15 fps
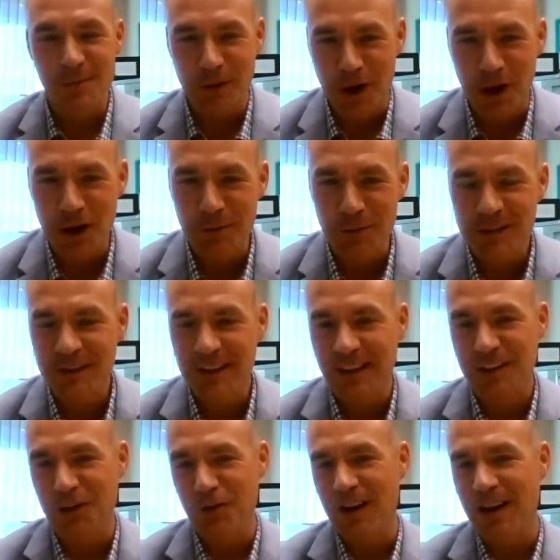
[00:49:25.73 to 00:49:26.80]
You're one hundred percent
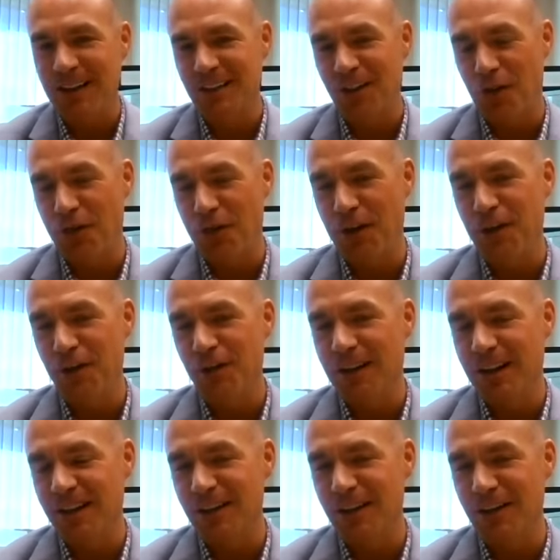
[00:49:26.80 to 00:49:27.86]
correct. The
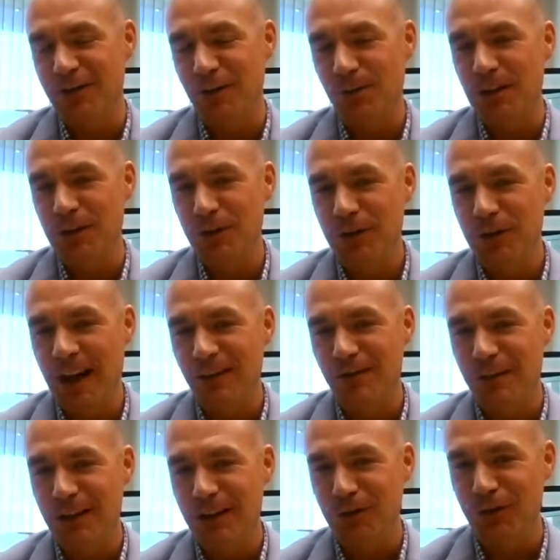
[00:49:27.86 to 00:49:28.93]
theory, and some of the U K
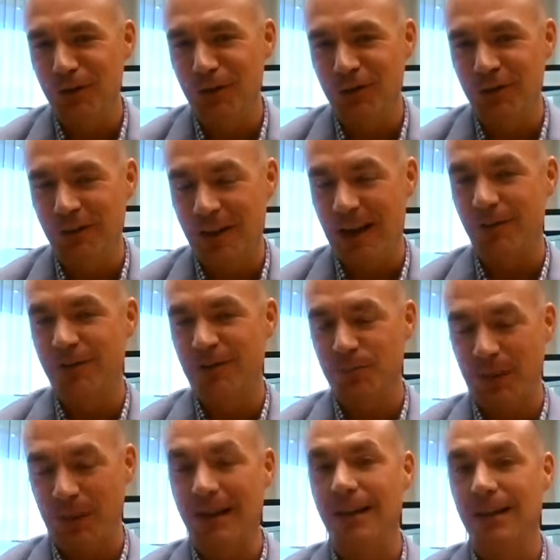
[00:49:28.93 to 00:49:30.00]
researchers have how
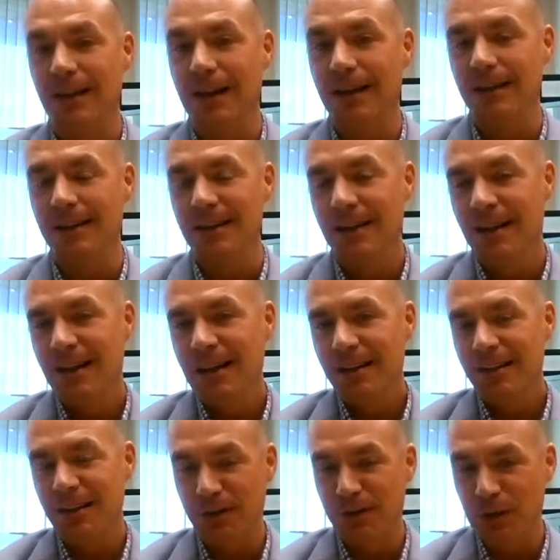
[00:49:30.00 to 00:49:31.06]
speculated
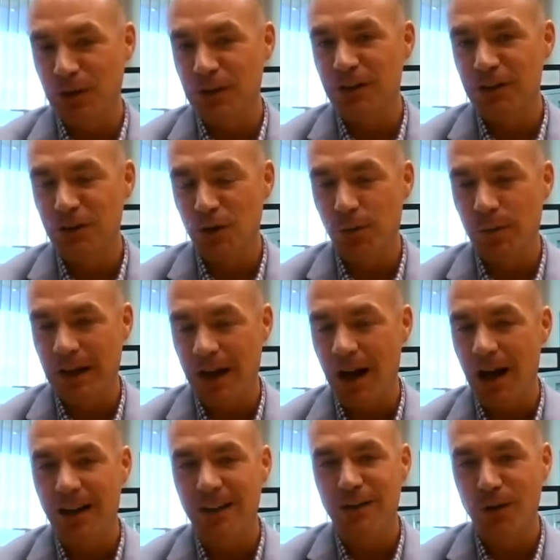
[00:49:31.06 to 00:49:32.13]
that if you're consuming
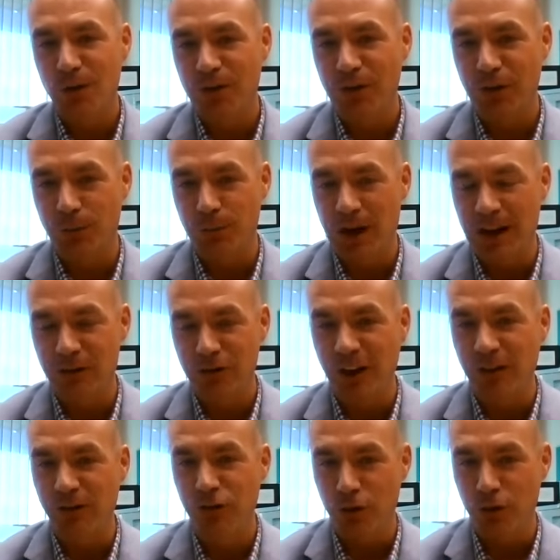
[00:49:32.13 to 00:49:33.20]
high doses of branched
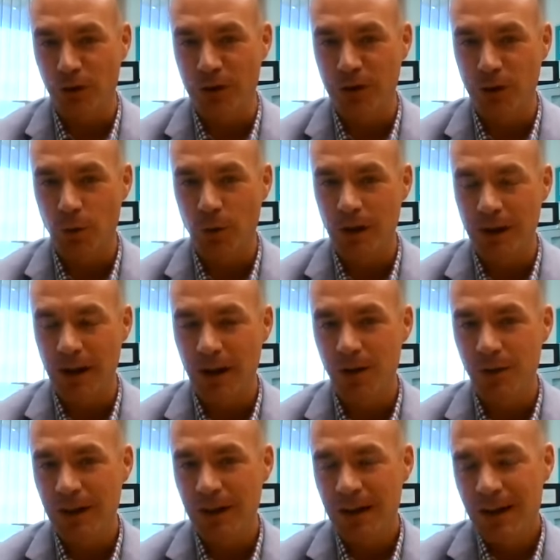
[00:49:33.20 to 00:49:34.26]
chain during your
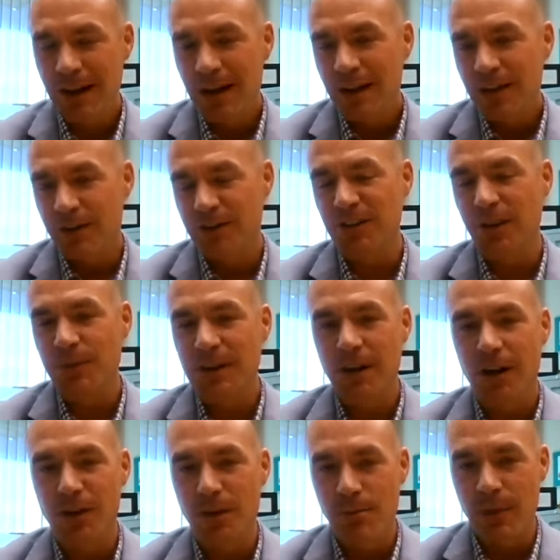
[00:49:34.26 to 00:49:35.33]
workout, there's something
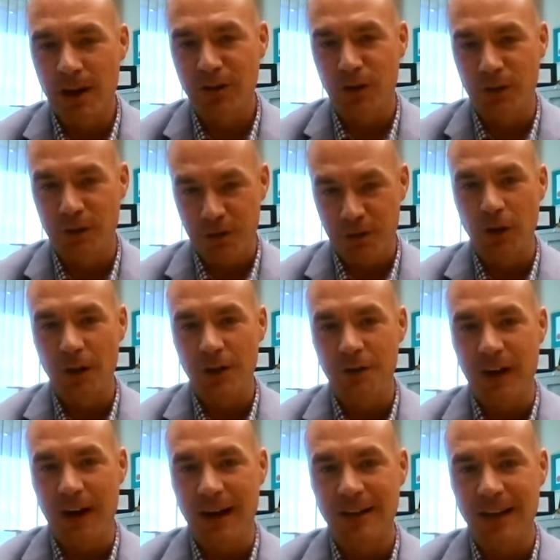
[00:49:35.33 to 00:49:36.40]
called the muscle full
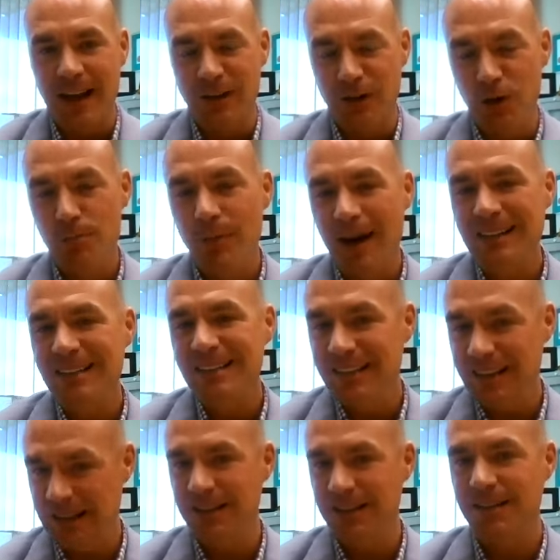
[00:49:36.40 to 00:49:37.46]
effect, and you might
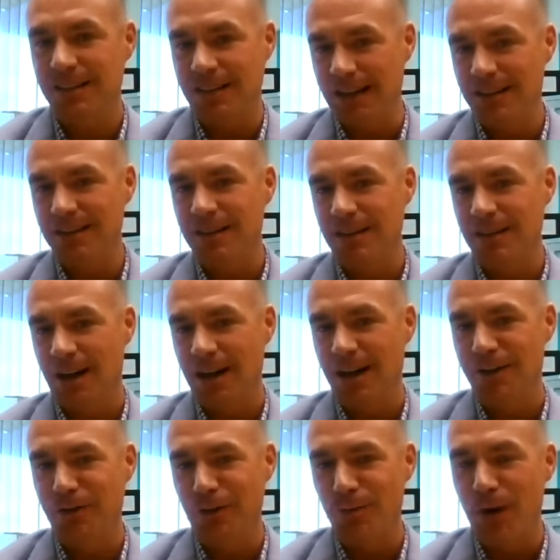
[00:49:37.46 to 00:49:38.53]

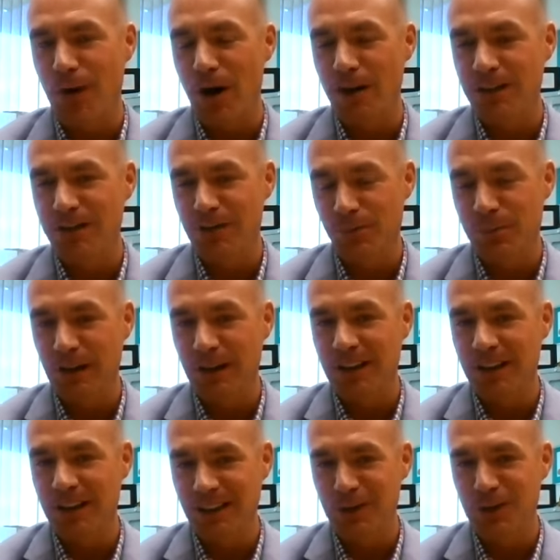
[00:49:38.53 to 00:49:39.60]
desensitize your body's
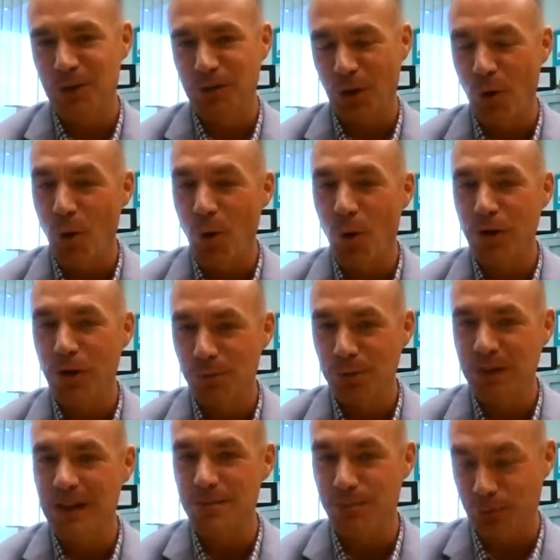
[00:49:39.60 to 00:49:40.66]
ability to use whole,
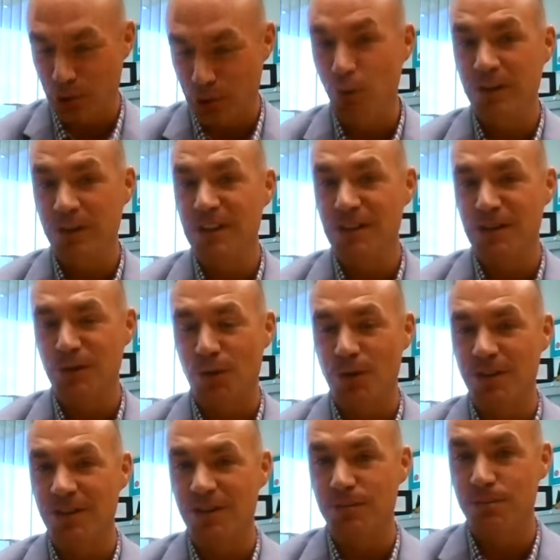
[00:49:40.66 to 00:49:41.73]
complete protein
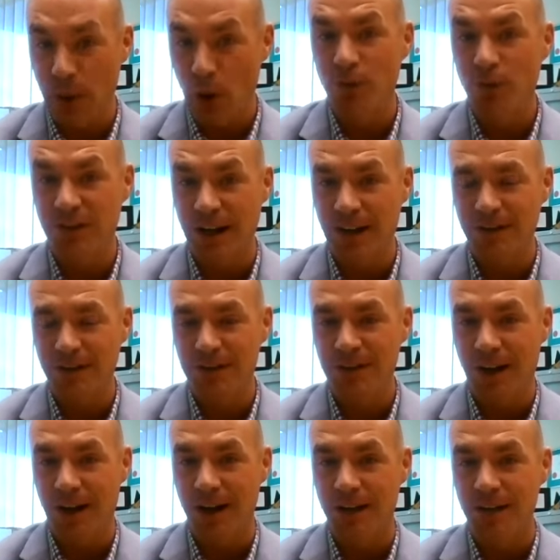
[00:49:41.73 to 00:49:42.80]
sources
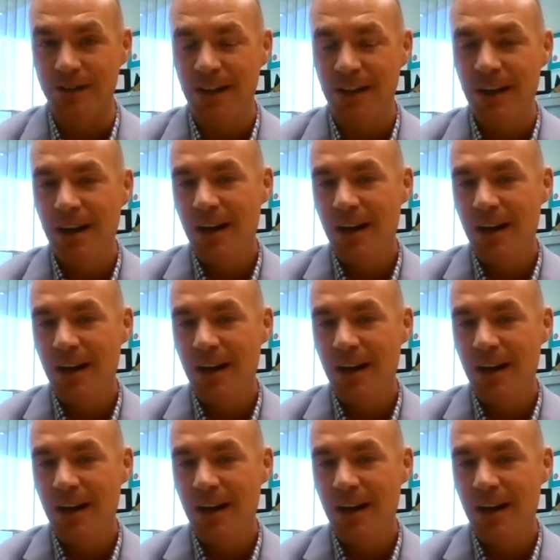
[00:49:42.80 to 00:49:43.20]
post-exercise.